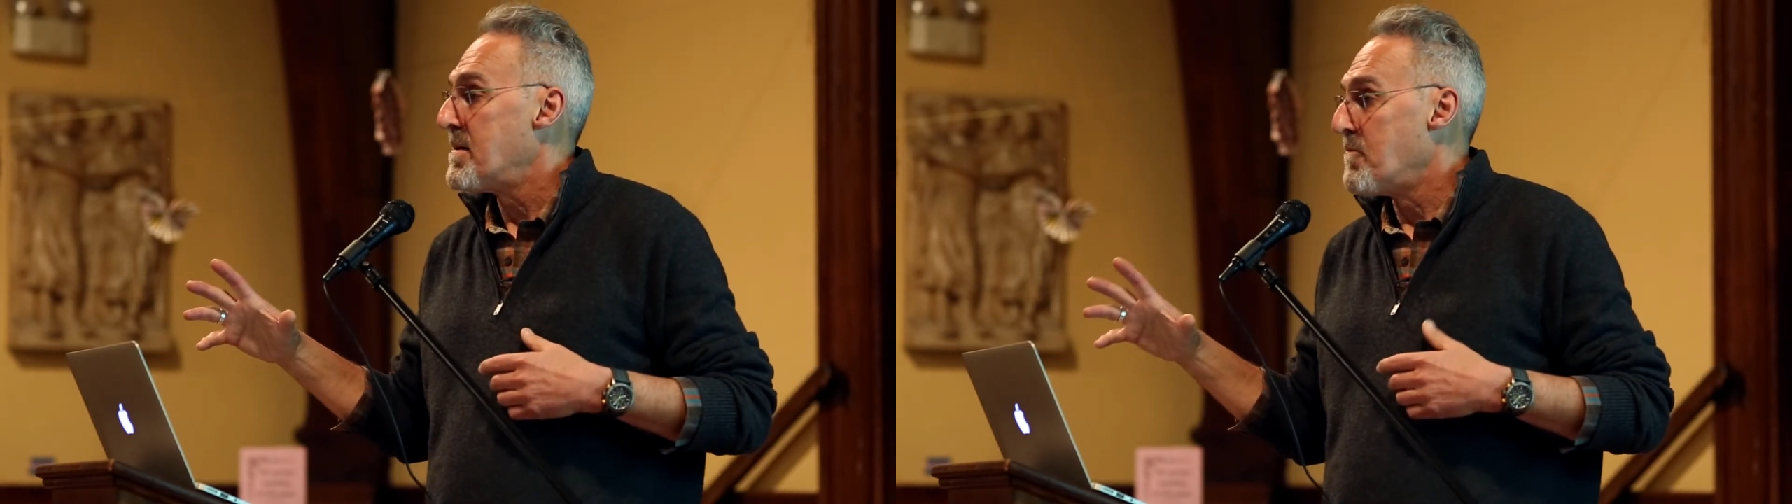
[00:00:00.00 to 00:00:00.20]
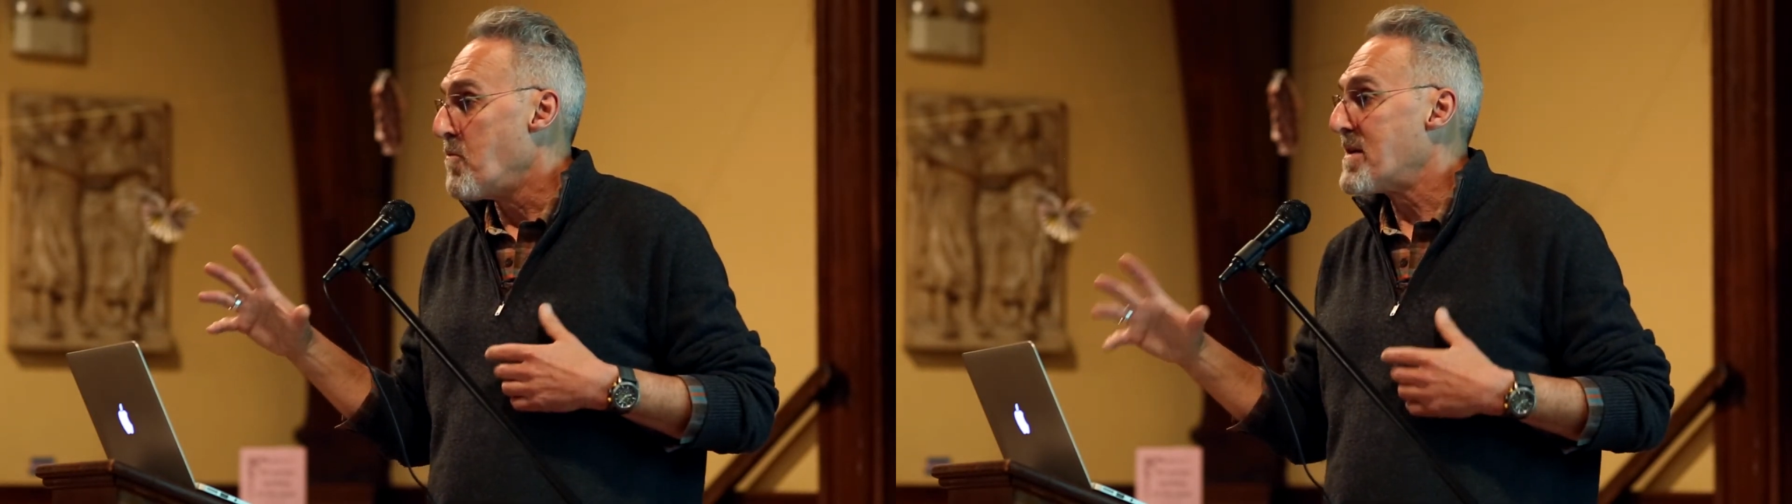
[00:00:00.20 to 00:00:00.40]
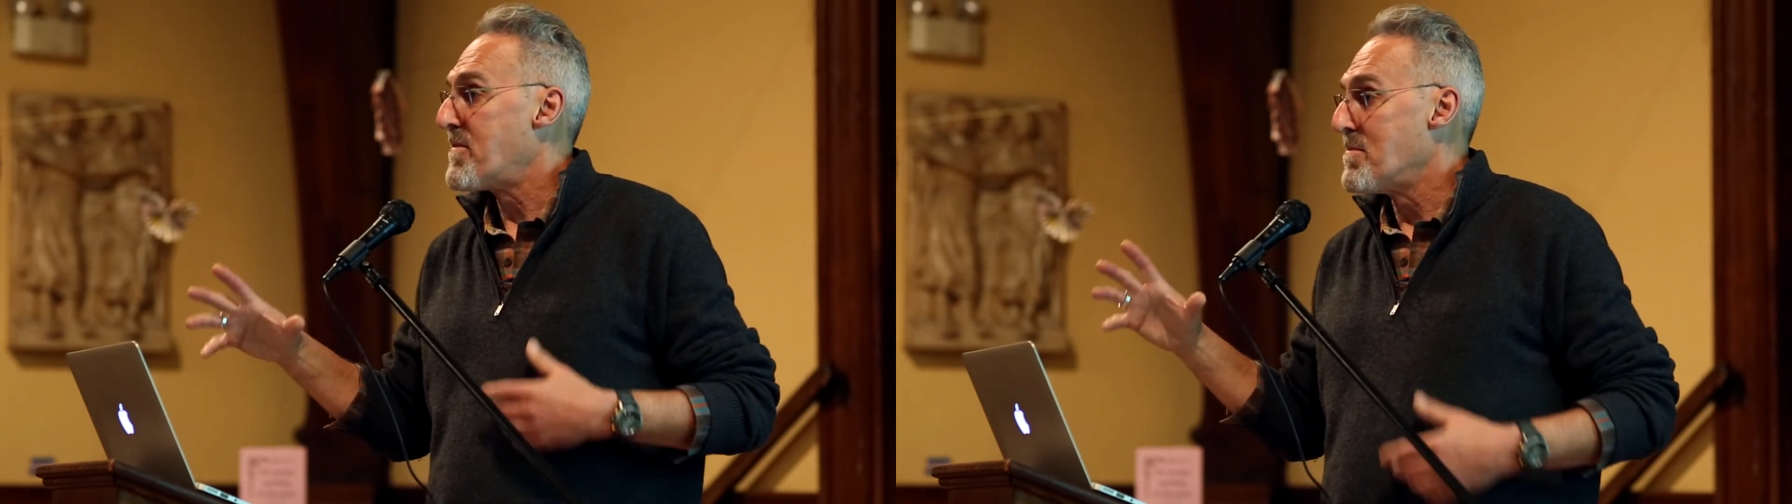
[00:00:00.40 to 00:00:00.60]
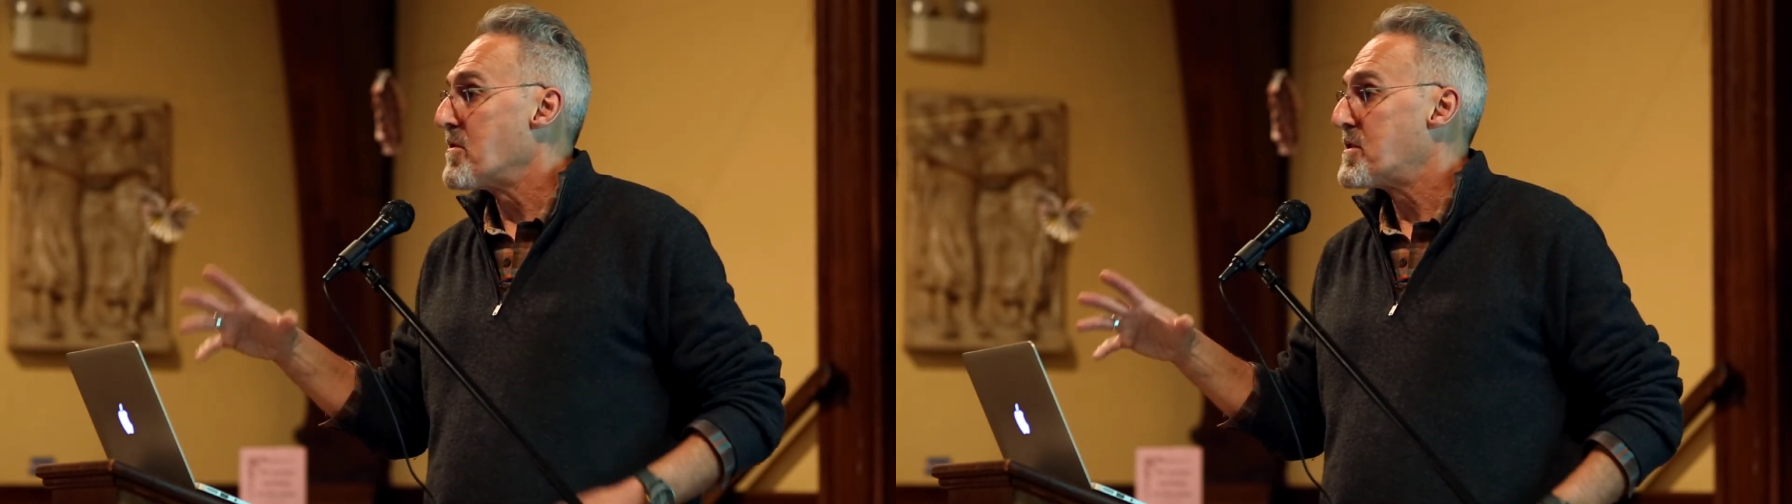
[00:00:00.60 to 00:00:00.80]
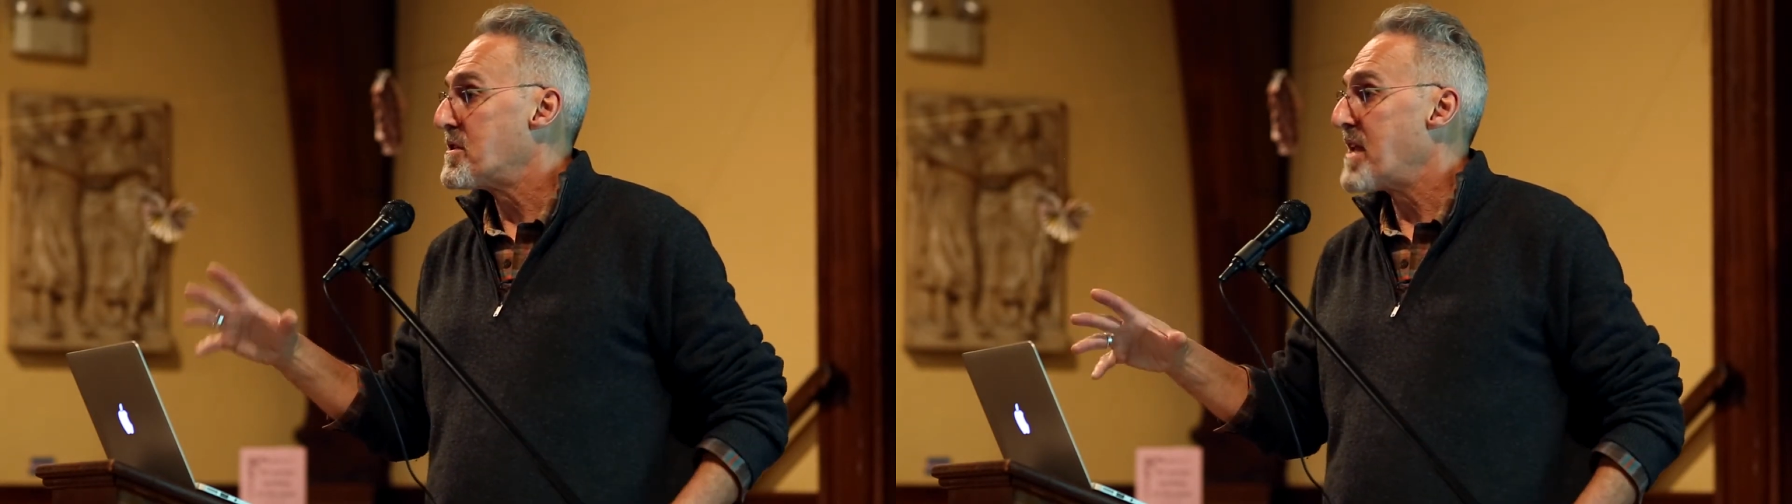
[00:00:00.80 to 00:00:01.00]
one of the
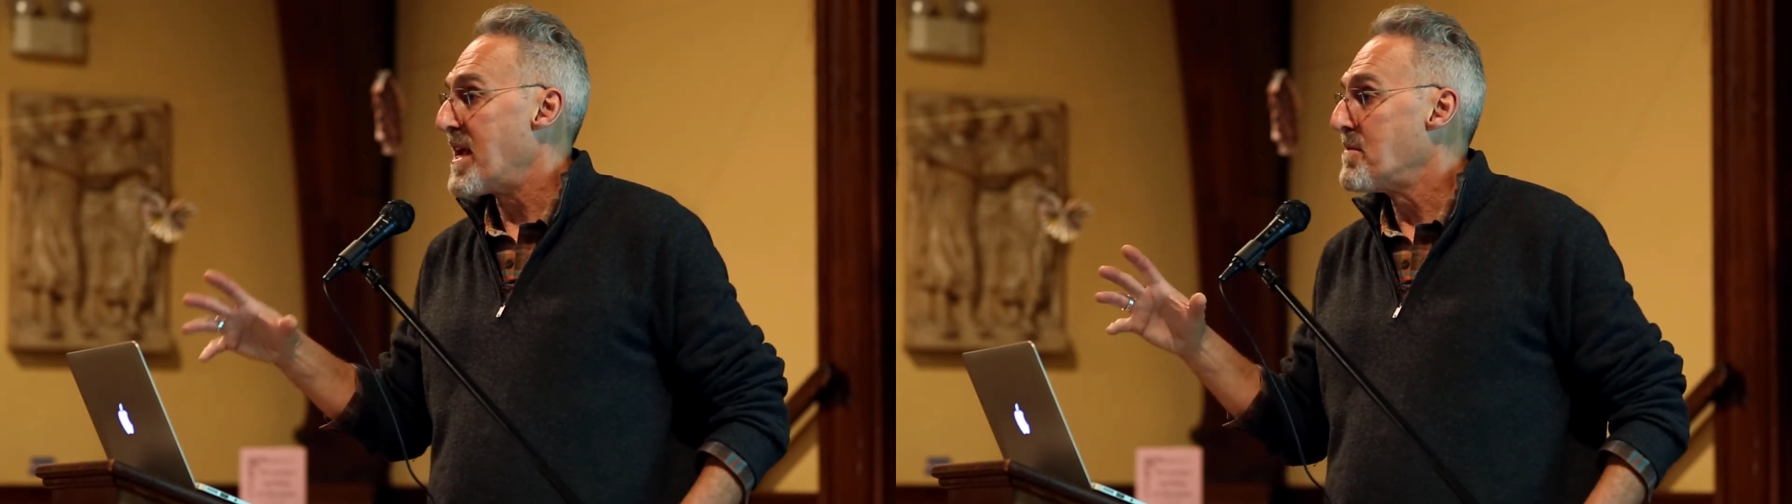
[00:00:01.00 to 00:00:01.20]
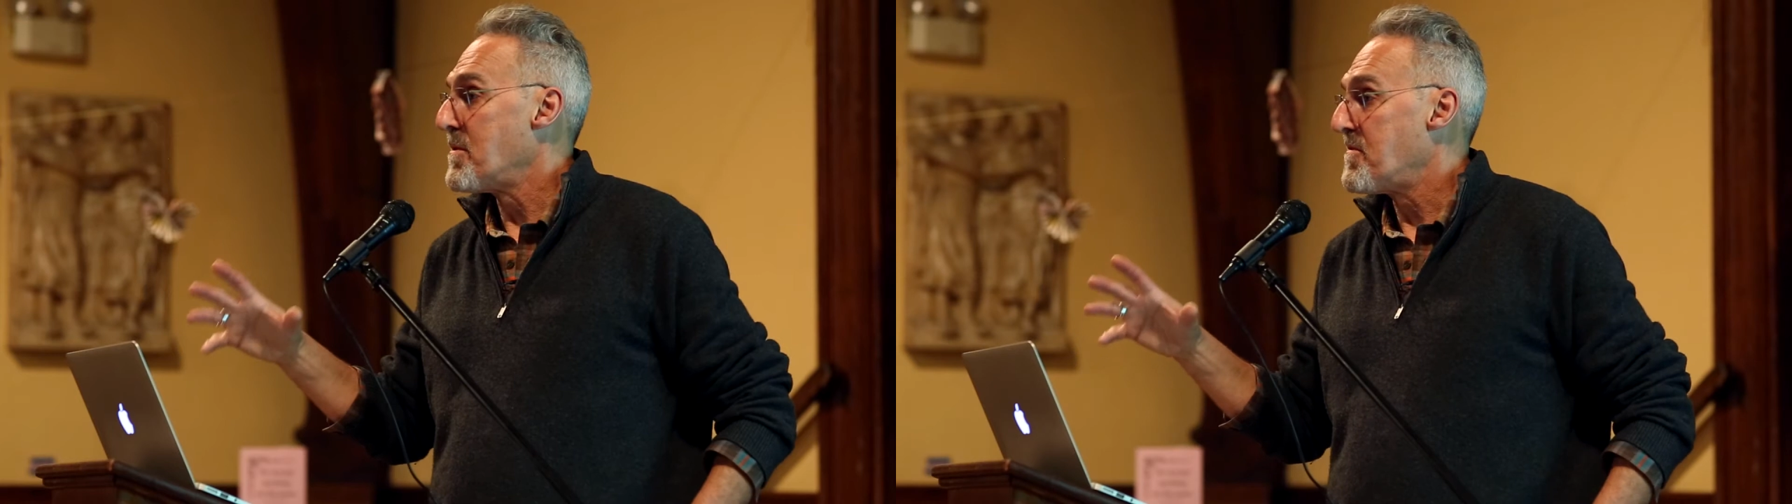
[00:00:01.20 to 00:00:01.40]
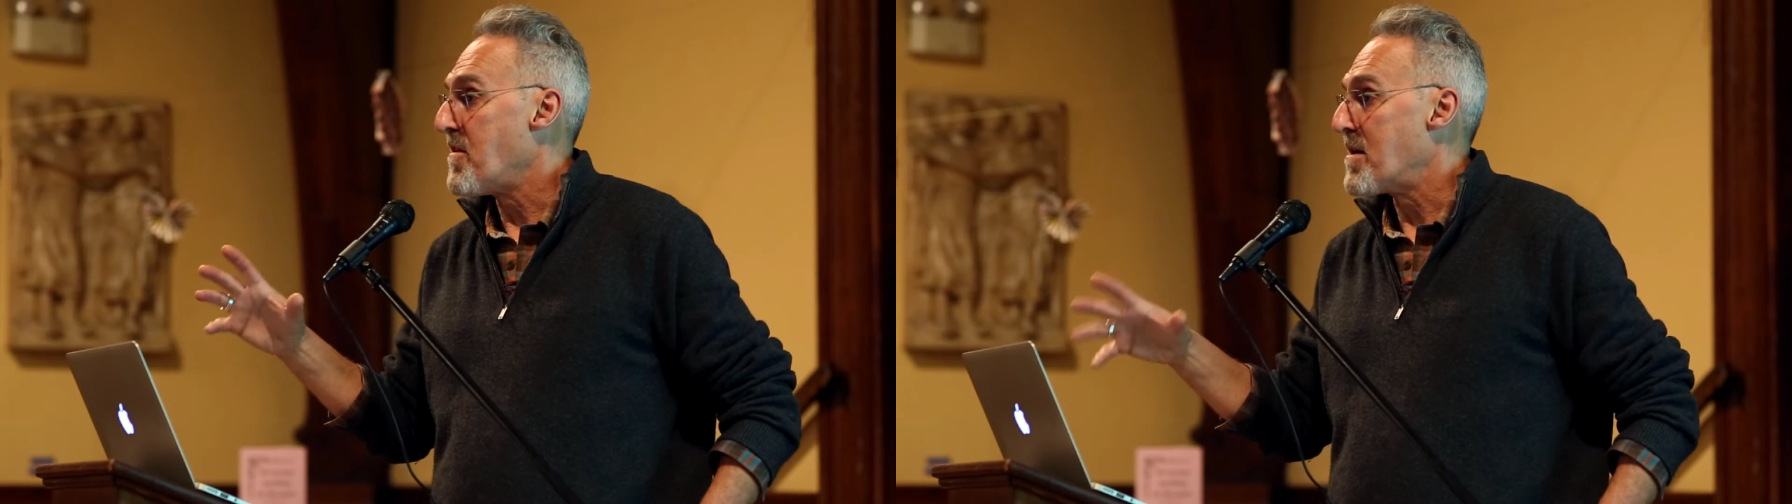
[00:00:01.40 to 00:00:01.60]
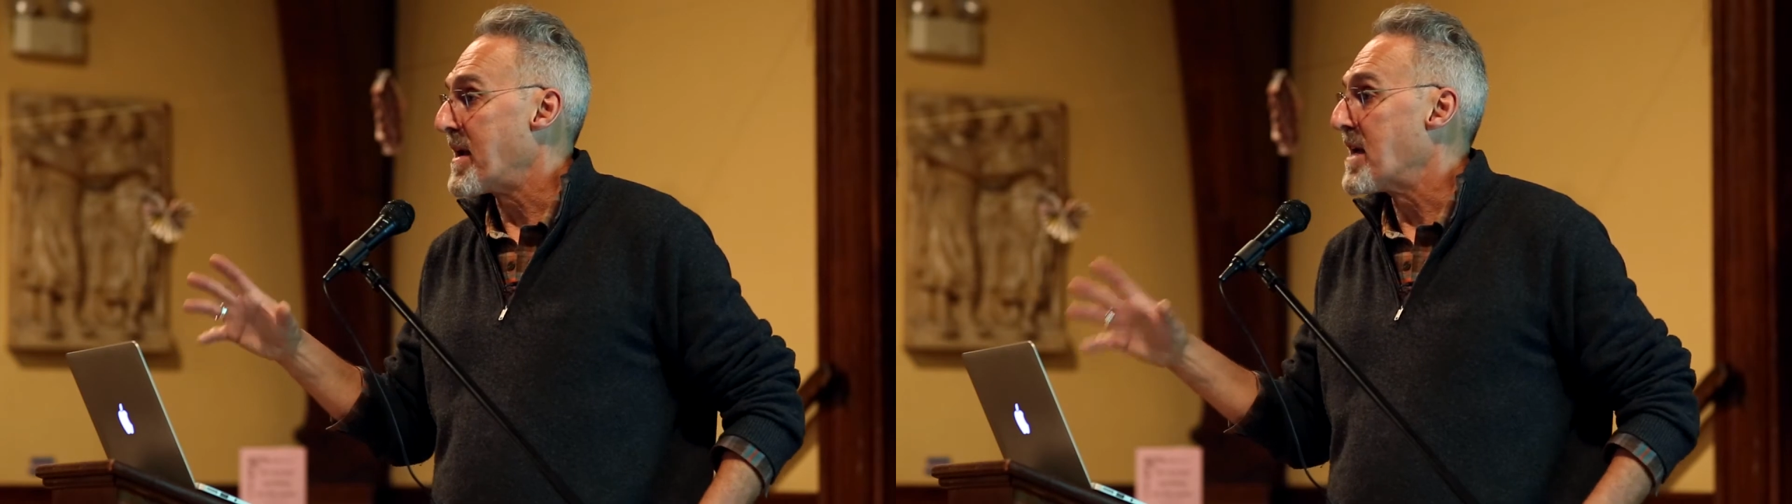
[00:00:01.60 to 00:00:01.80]
most sustainable farming